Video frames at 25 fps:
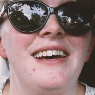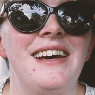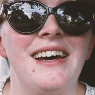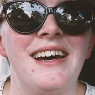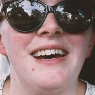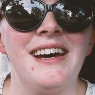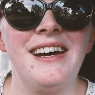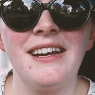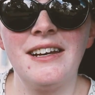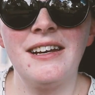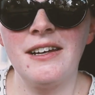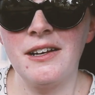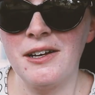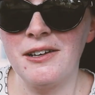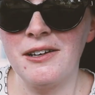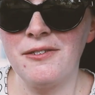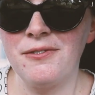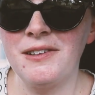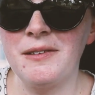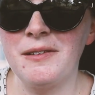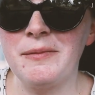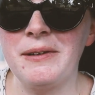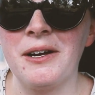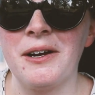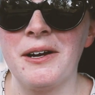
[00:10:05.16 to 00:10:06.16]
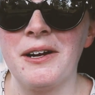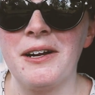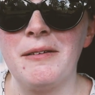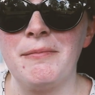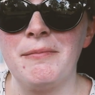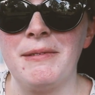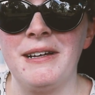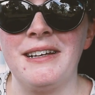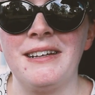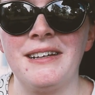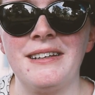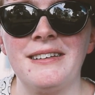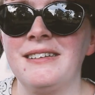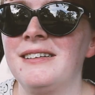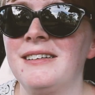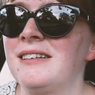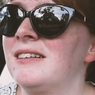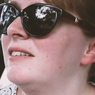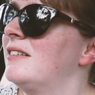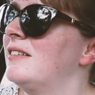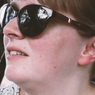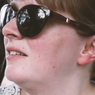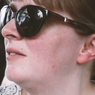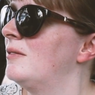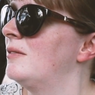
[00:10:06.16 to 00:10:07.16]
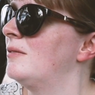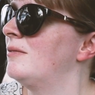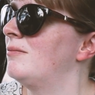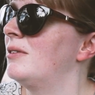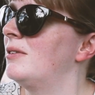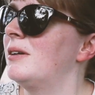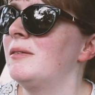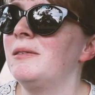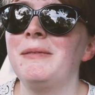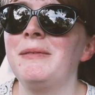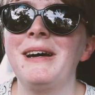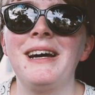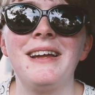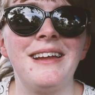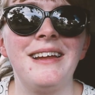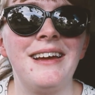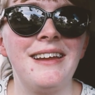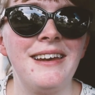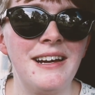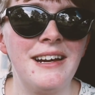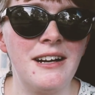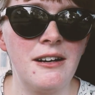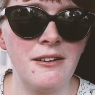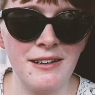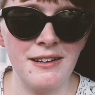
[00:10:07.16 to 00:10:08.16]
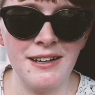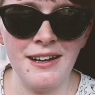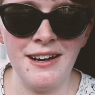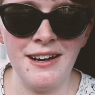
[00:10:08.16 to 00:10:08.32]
and hopefully be home in probably about an hour and a